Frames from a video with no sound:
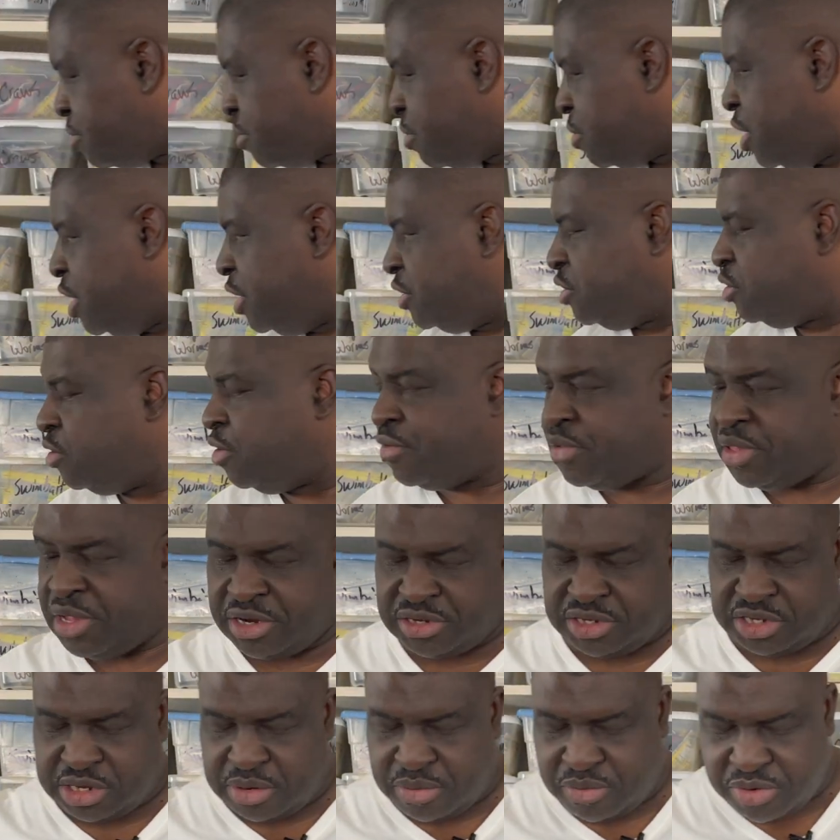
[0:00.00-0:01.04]
it's over there
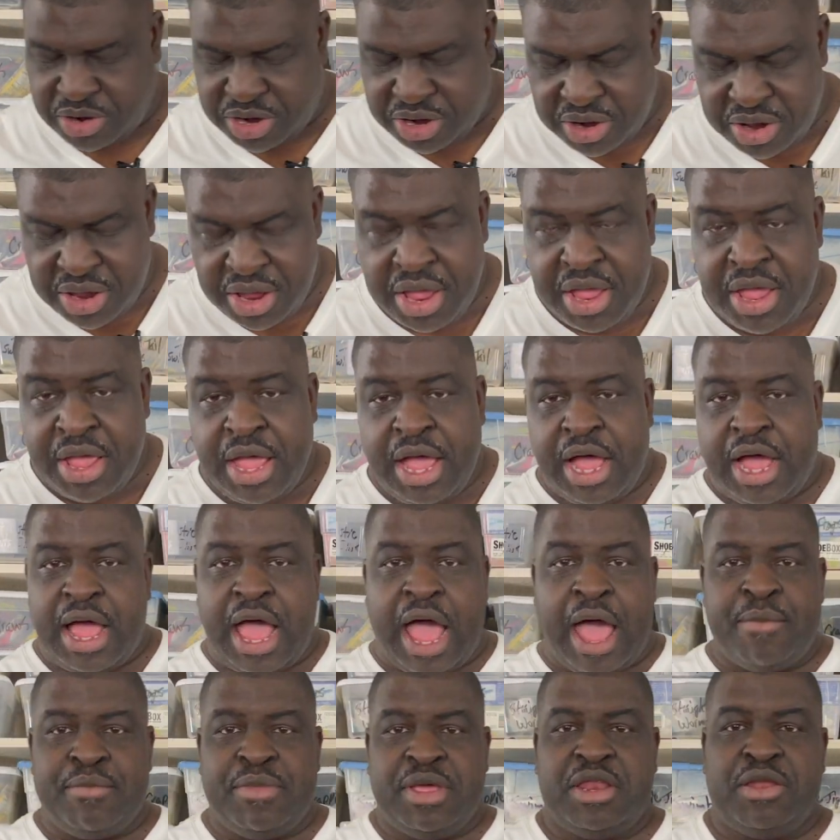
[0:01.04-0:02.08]
somewhere.
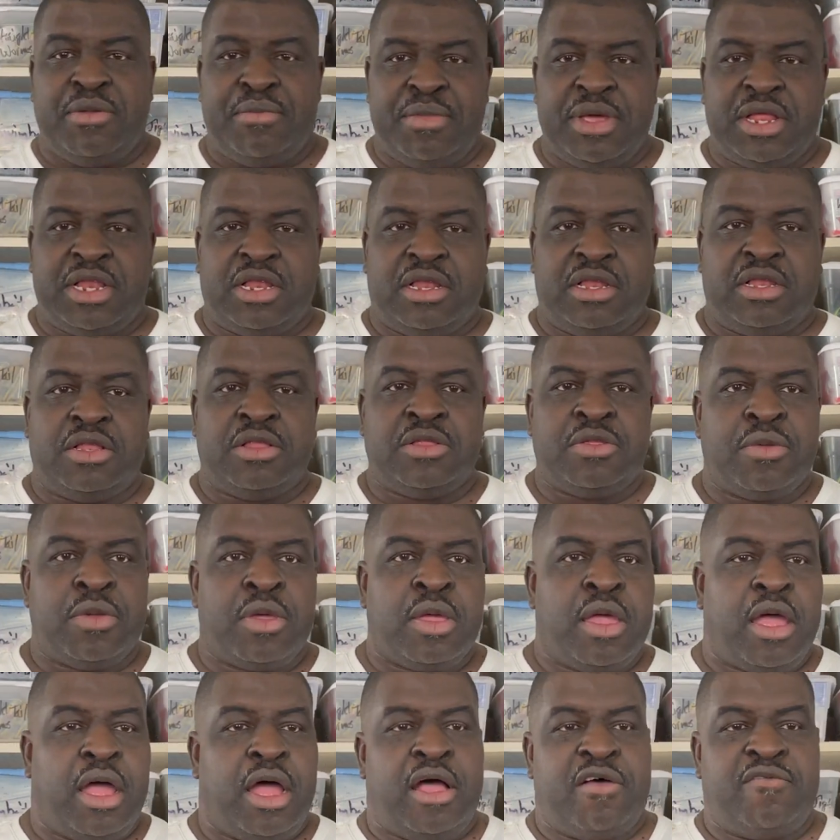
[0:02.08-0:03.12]
I'm in the middle
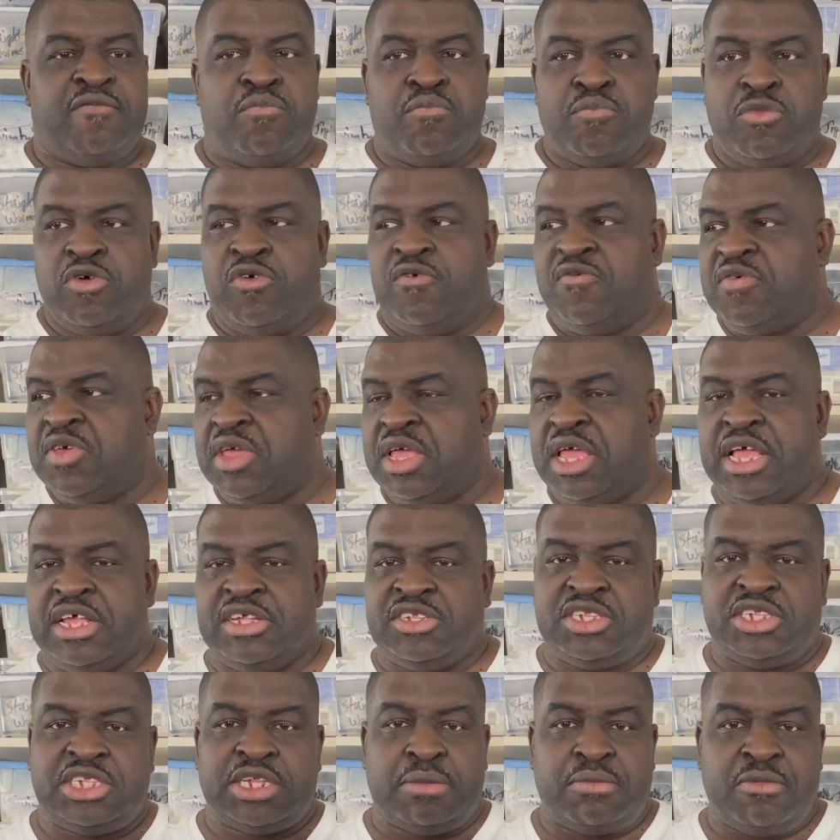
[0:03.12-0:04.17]
of moving. As
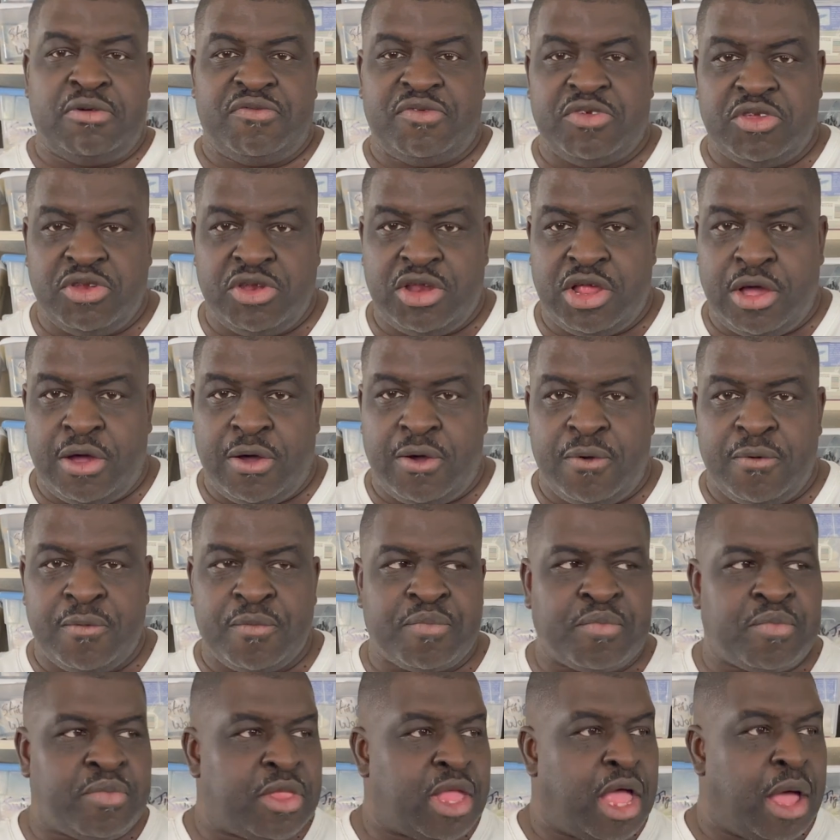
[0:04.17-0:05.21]
some of you know,
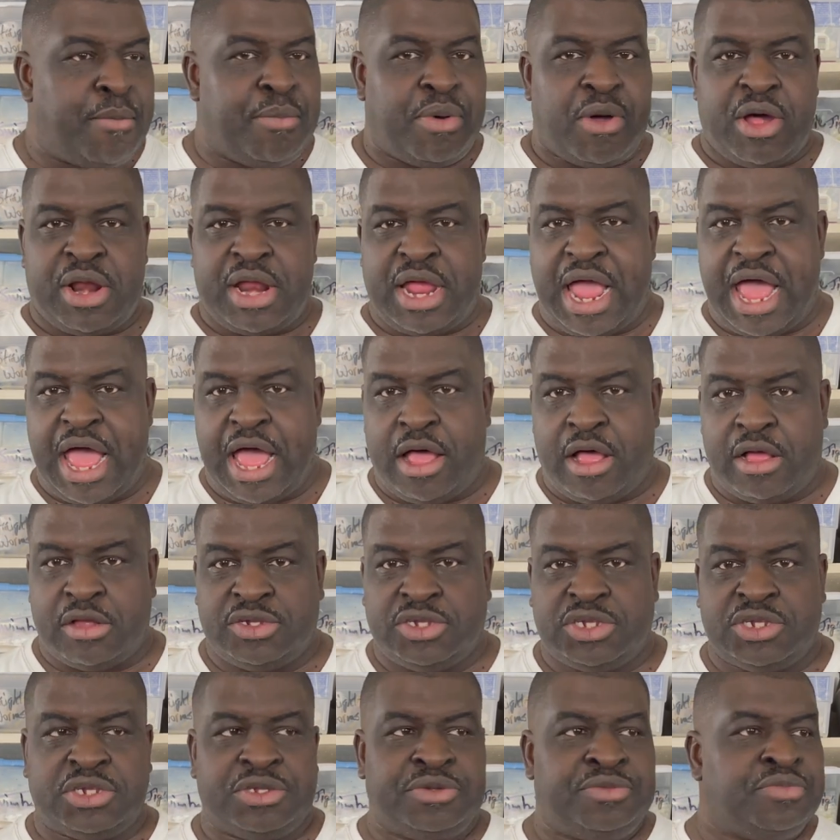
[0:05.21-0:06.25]
I bought a
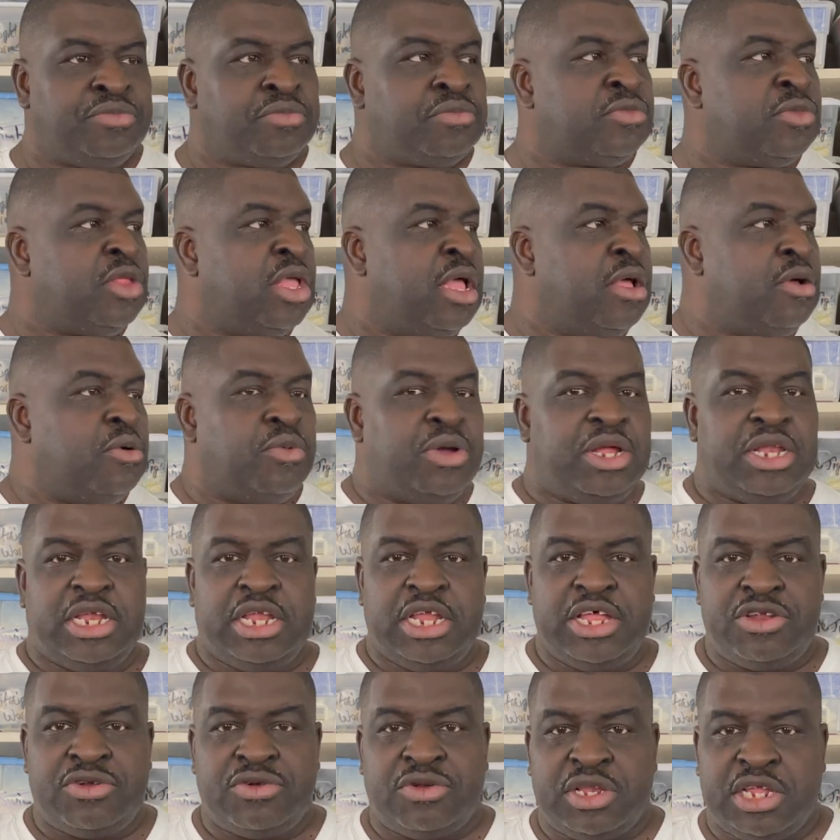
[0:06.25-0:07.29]
house. We
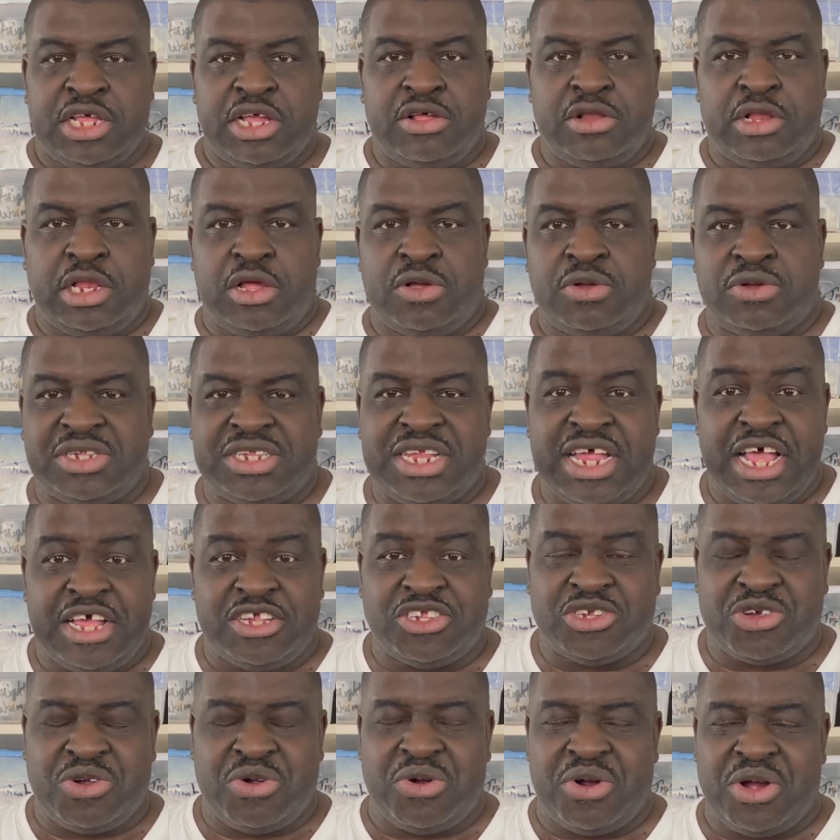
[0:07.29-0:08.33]
literally closed
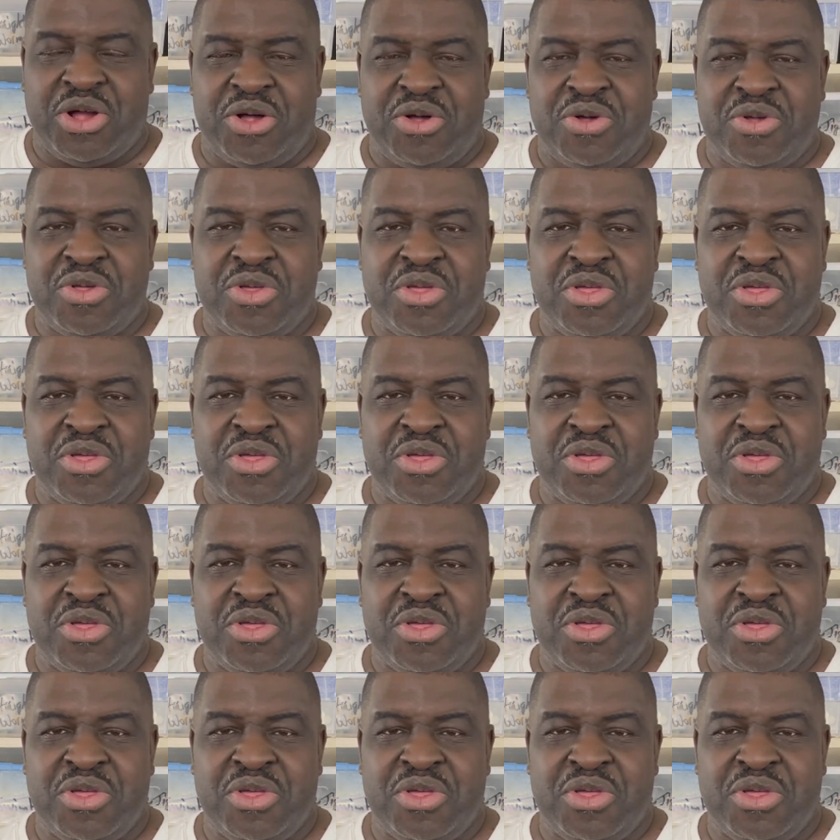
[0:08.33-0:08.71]
escrow